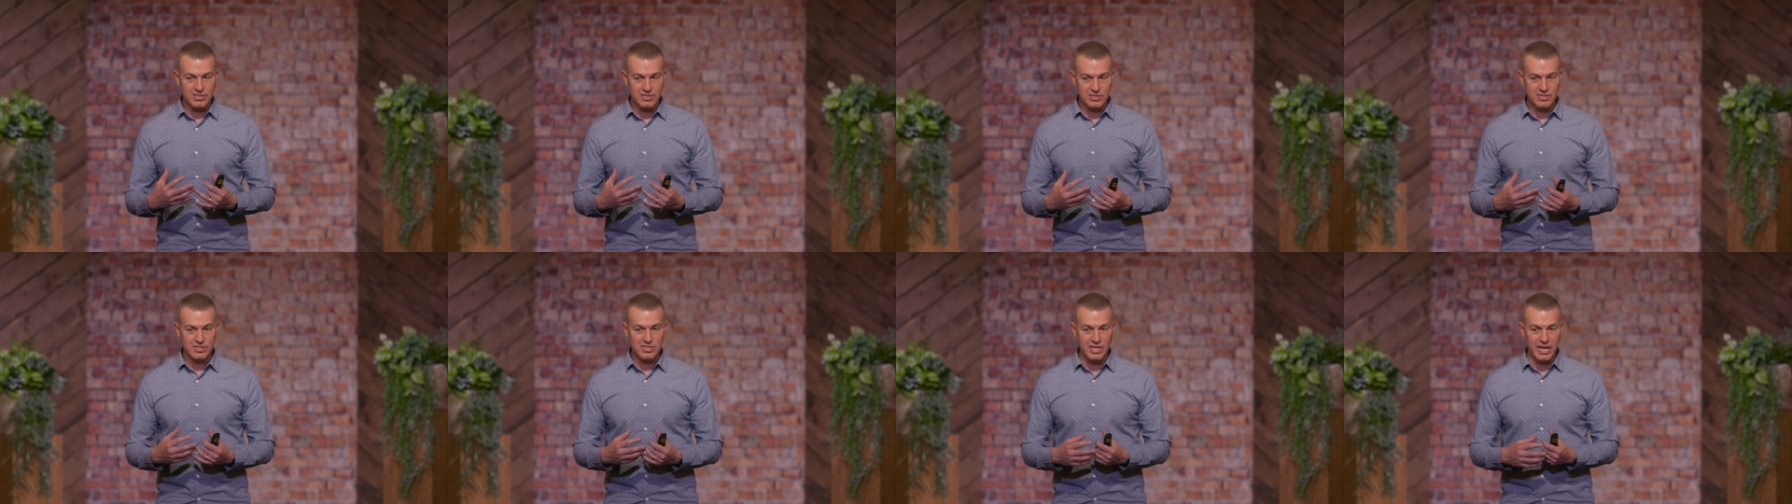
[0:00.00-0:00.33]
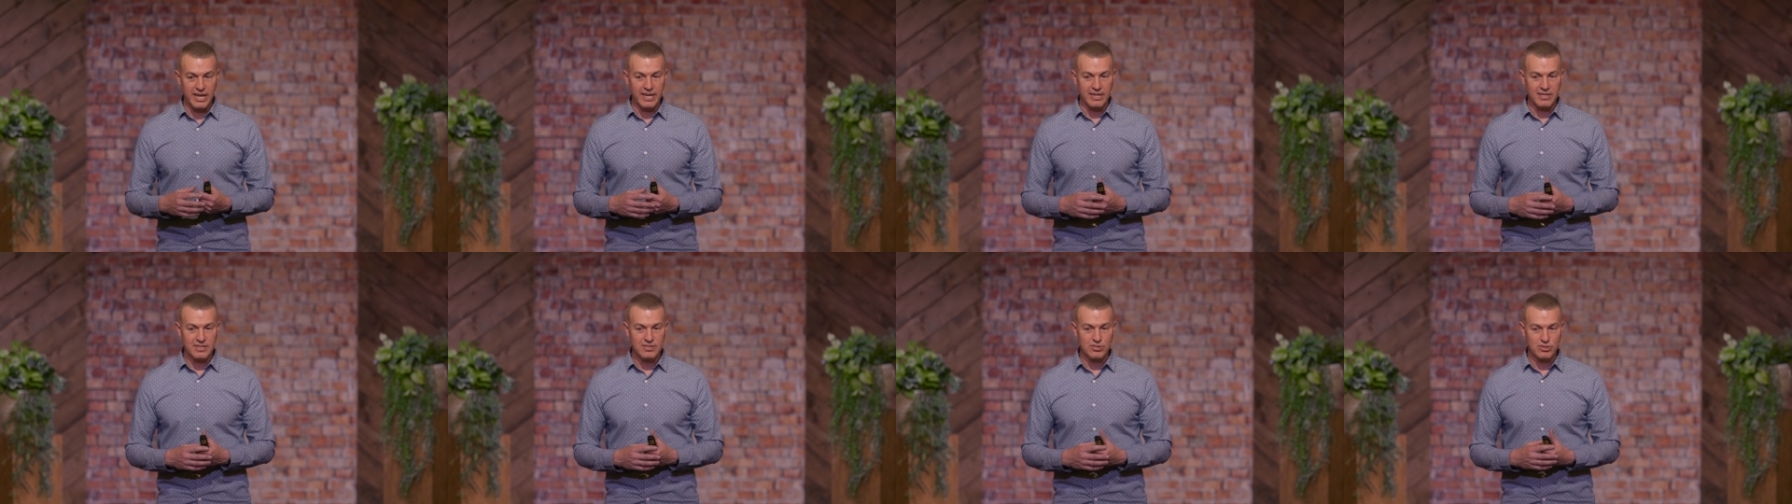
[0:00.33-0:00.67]
It's
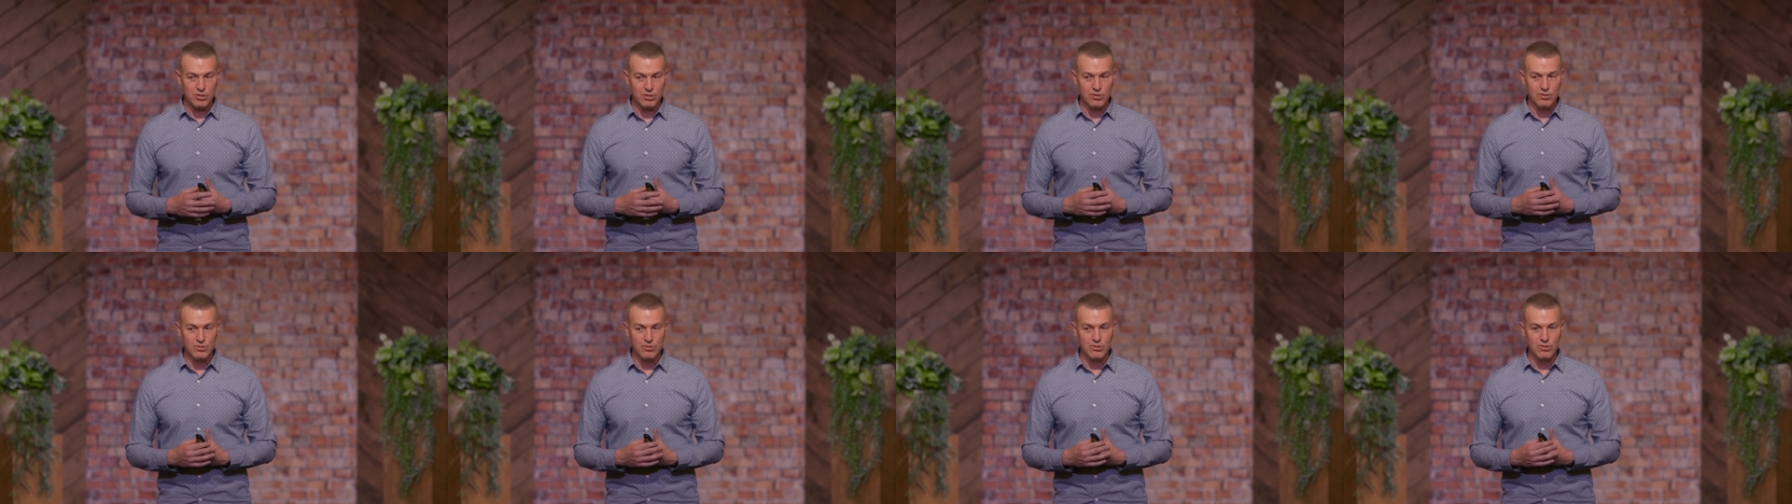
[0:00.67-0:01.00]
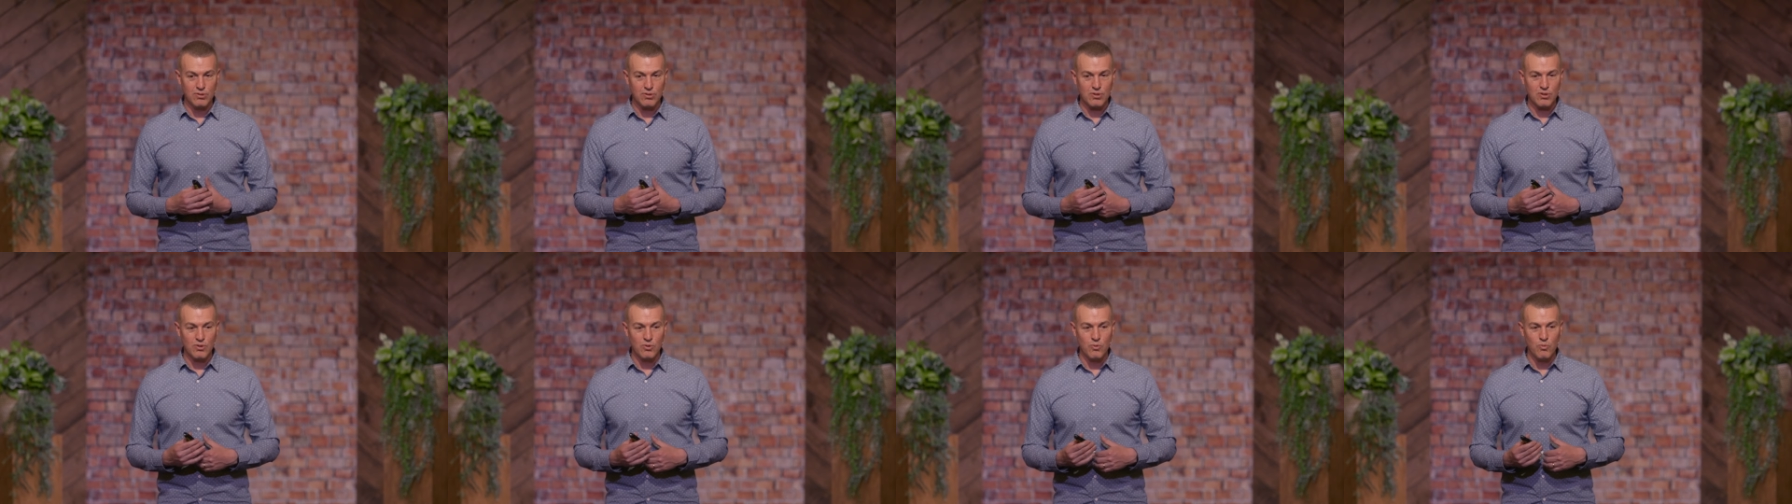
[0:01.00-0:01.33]
like, so
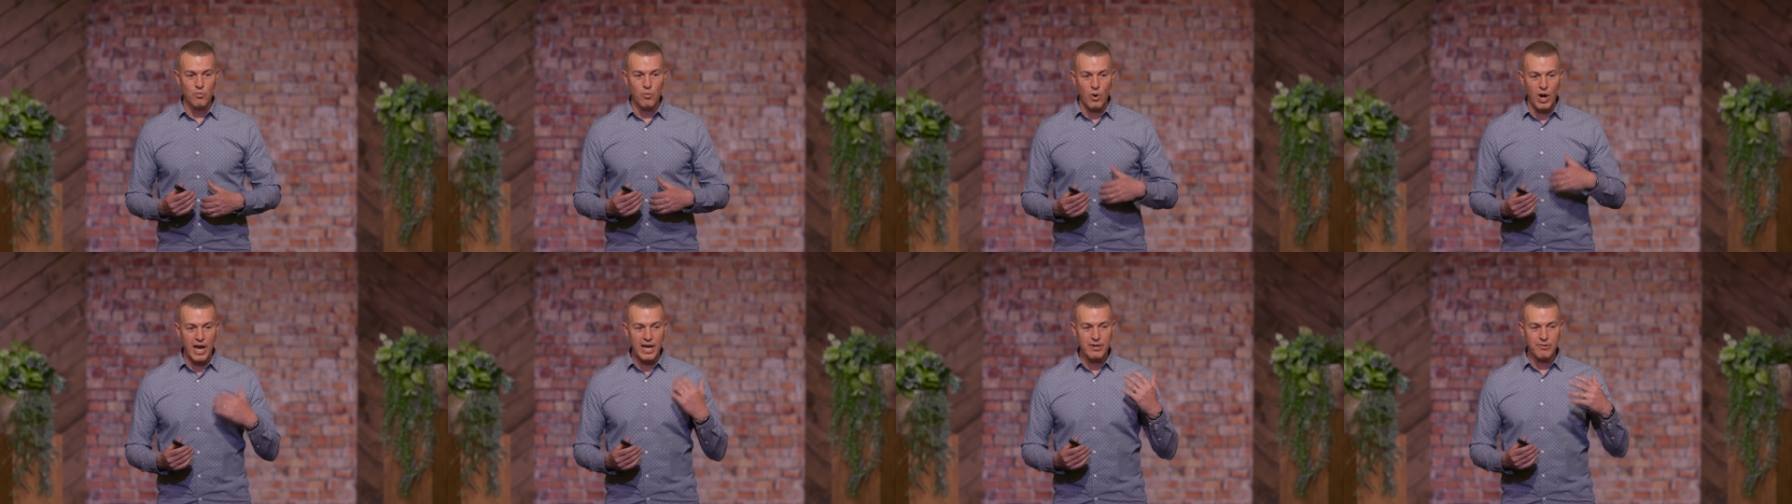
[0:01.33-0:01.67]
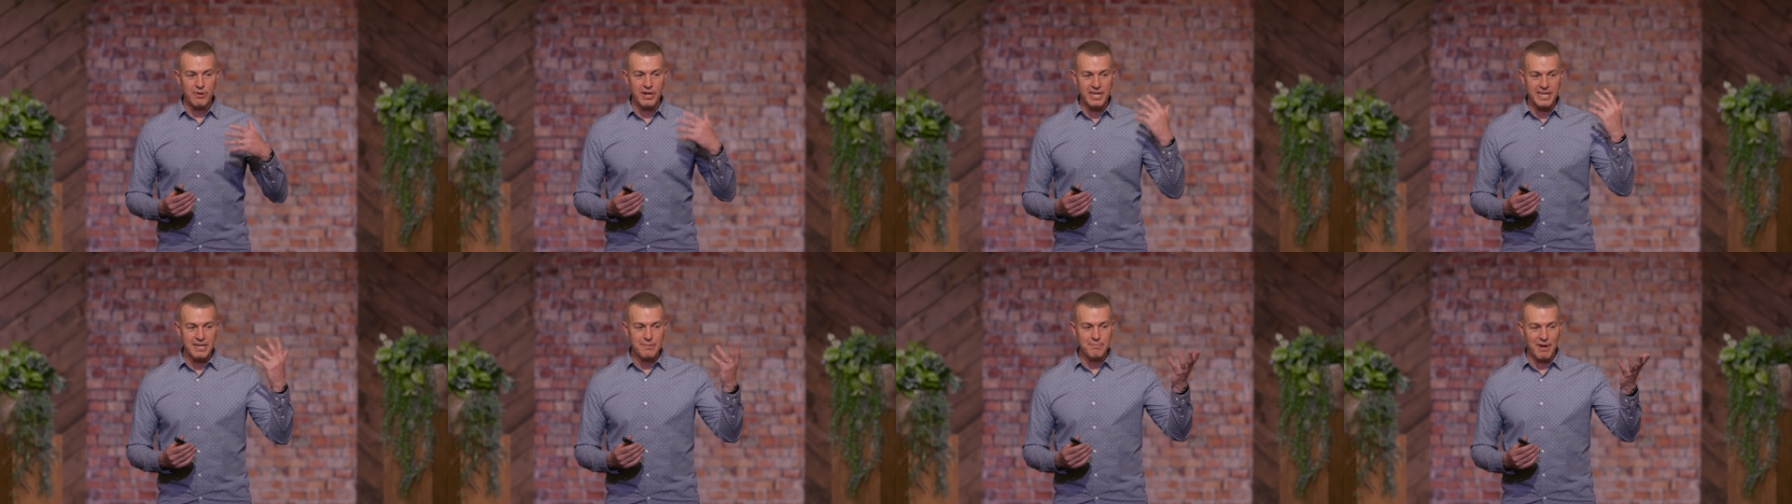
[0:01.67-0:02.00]
why do
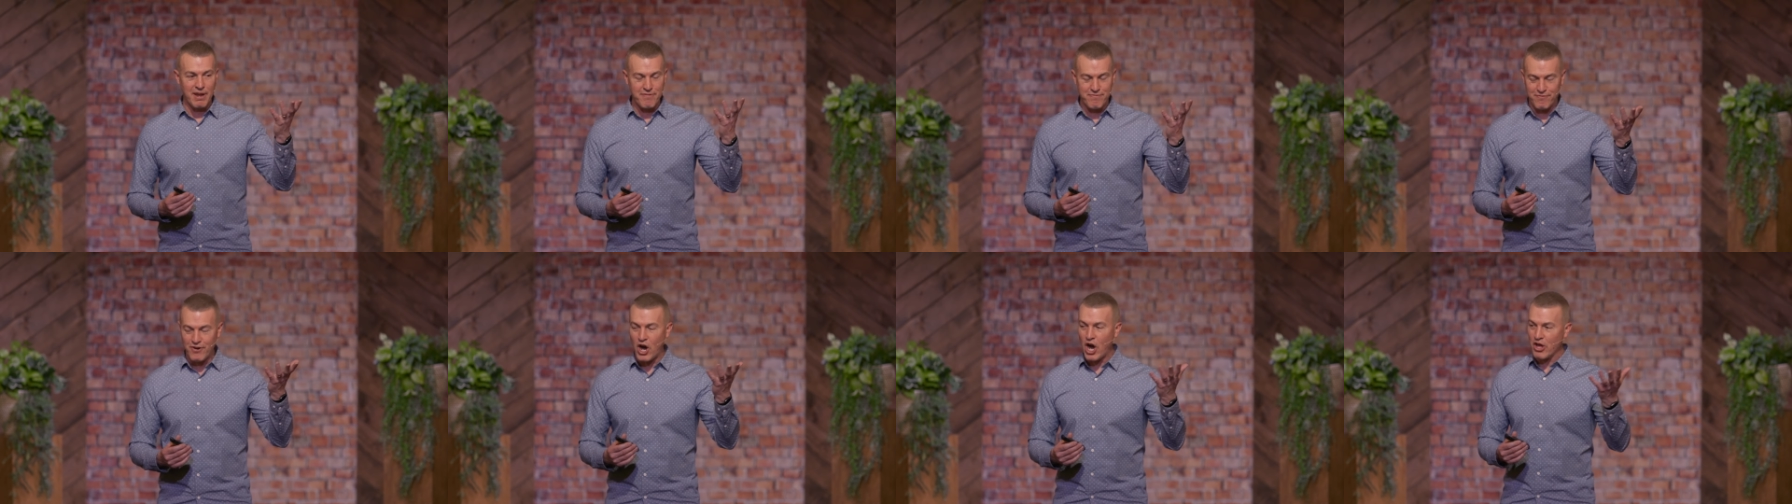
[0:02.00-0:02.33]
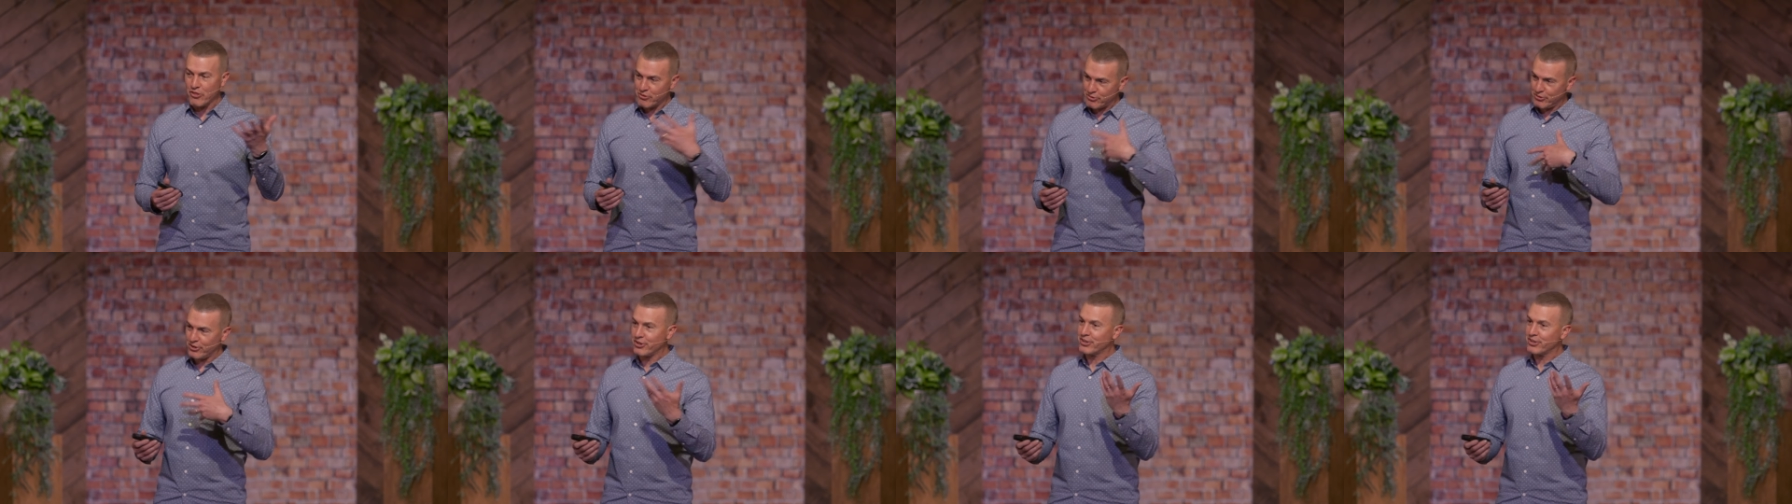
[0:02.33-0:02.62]
I need my father to